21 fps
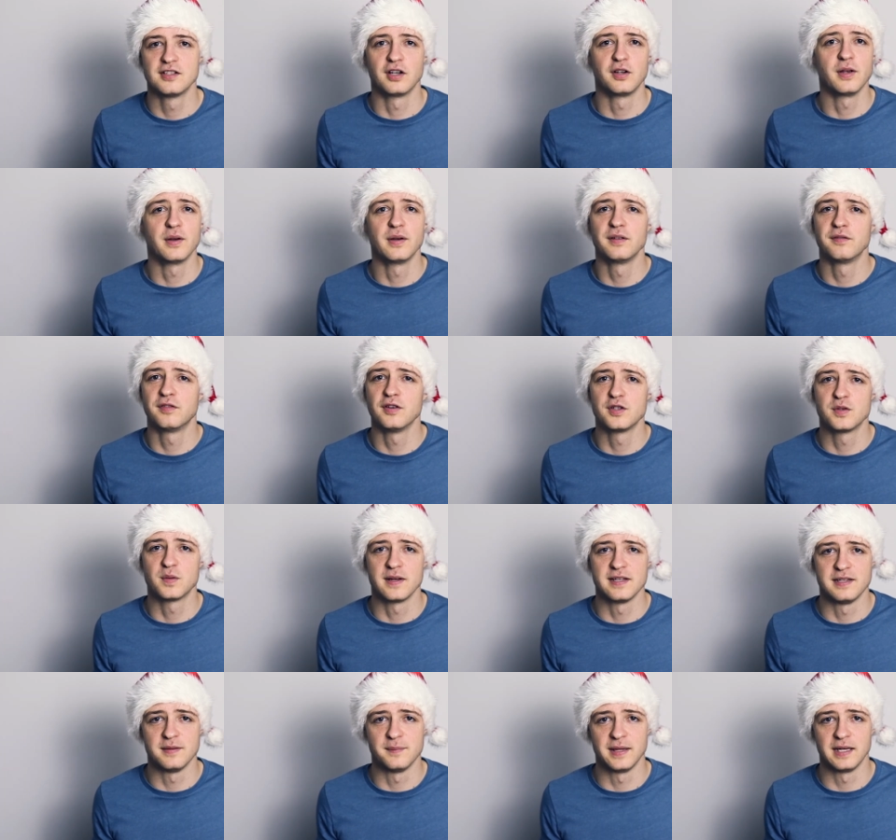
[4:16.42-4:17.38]
So going for a
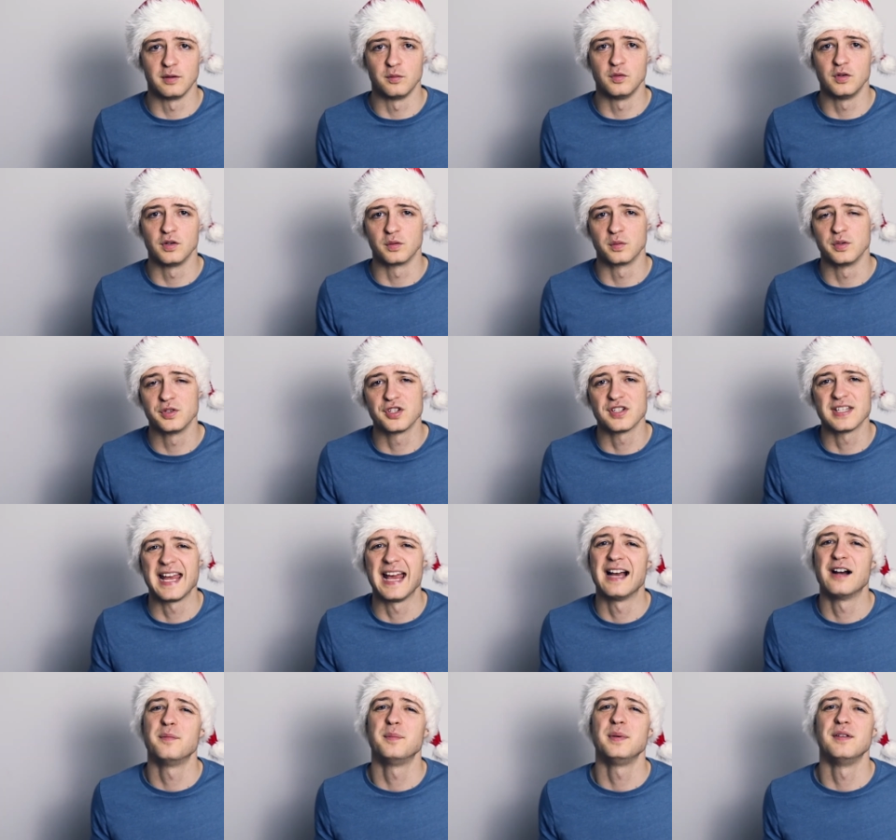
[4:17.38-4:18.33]
20-minute walk will just
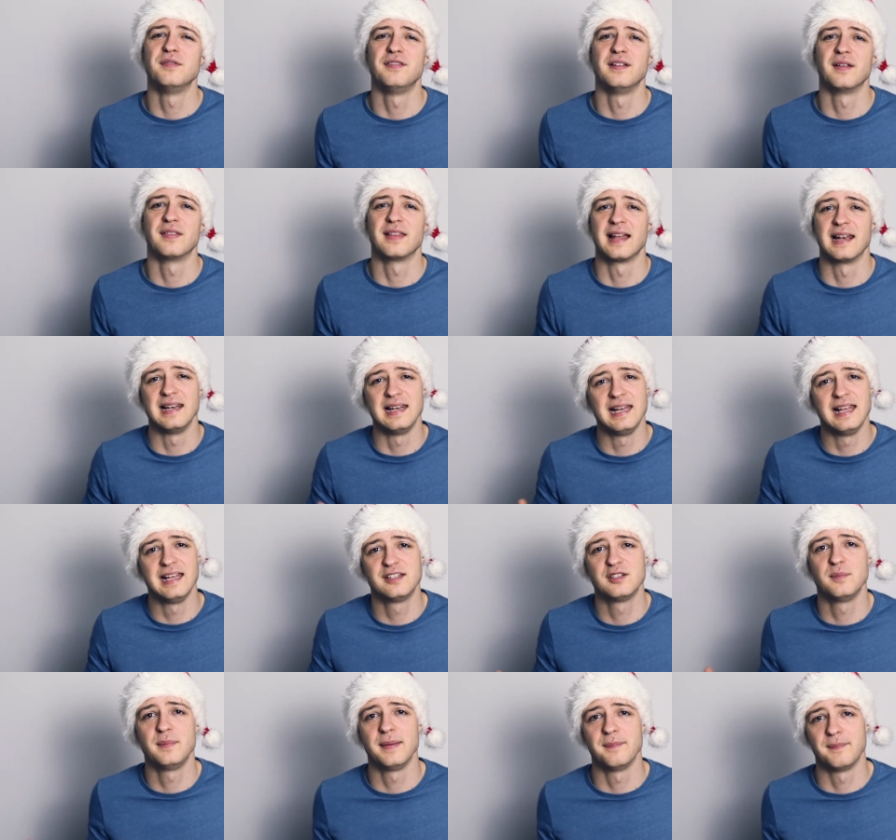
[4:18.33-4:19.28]
help you feel that
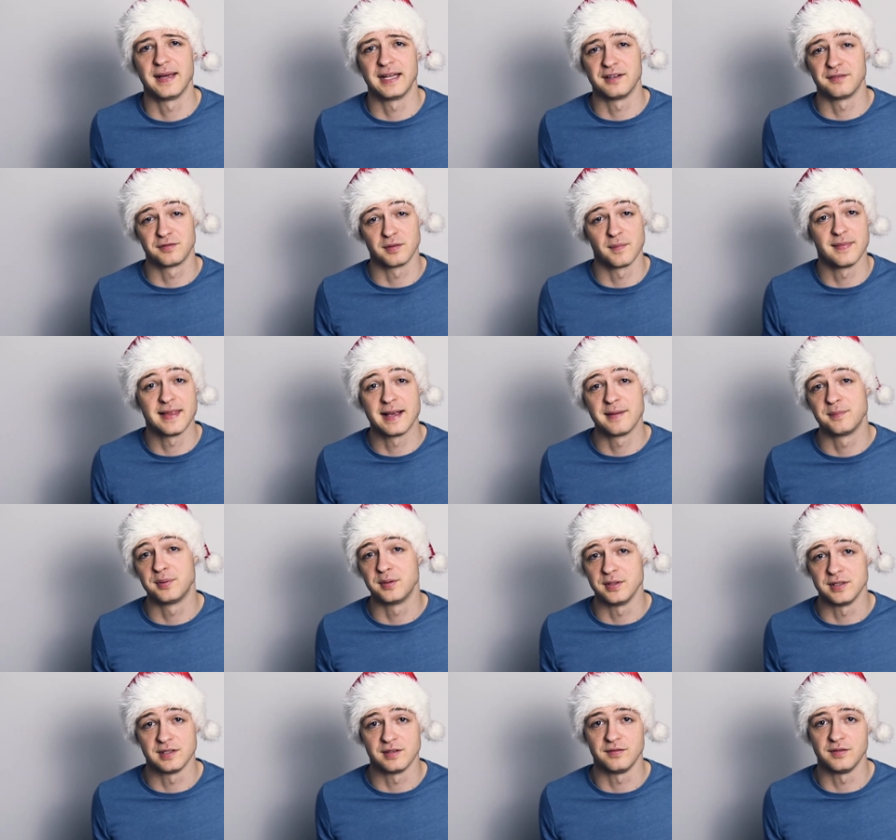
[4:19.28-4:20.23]
little bit better from that
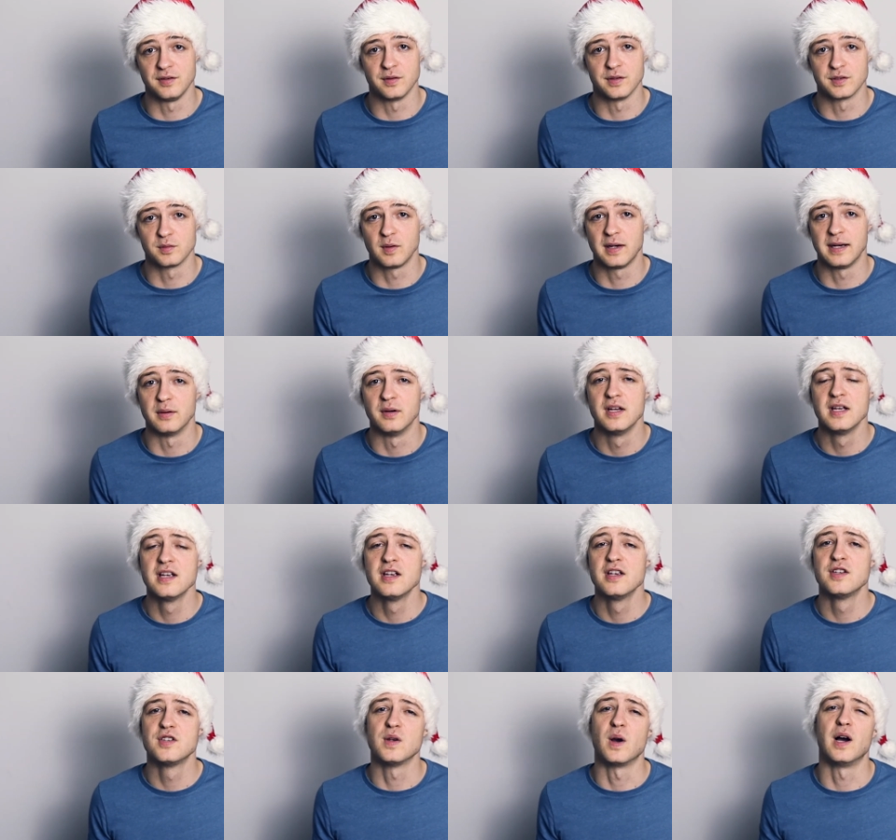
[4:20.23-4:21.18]
point of view as well.
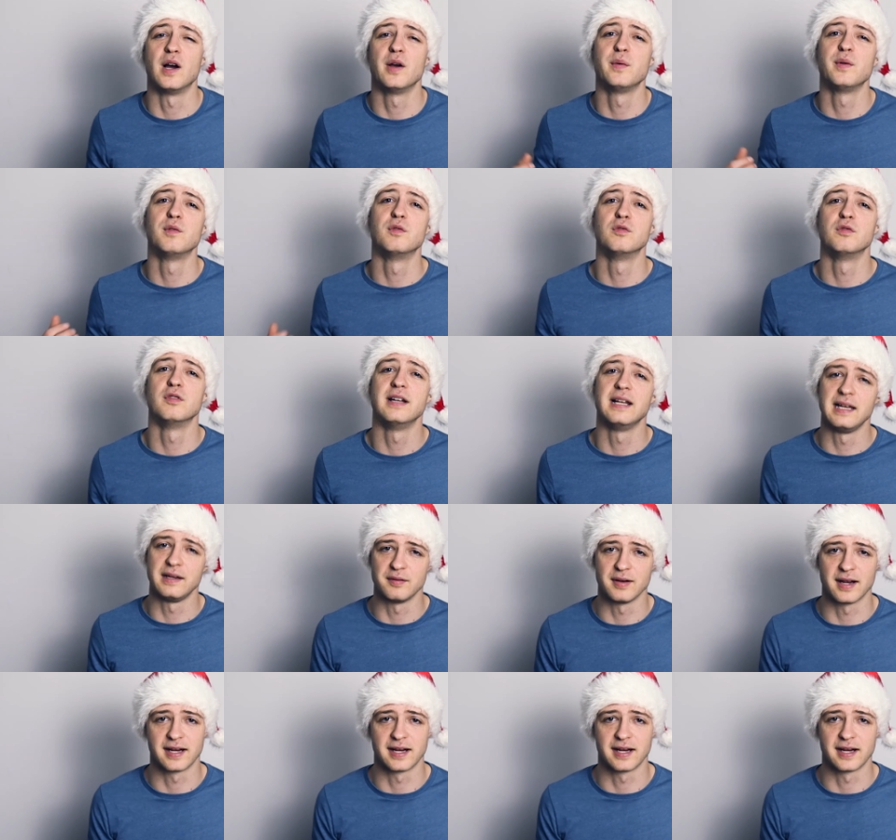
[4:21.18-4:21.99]
So I would really